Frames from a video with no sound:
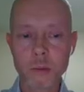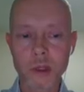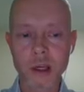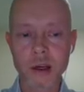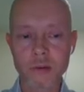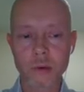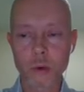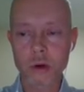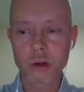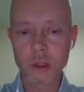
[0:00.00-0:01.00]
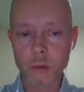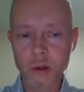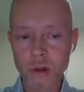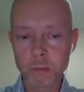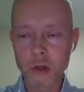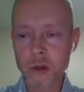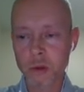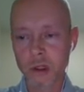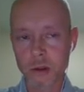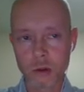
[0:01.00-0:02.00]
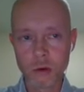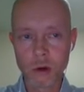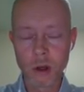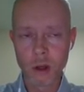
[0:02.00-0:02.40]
We have a rook on e1, bishop on e2,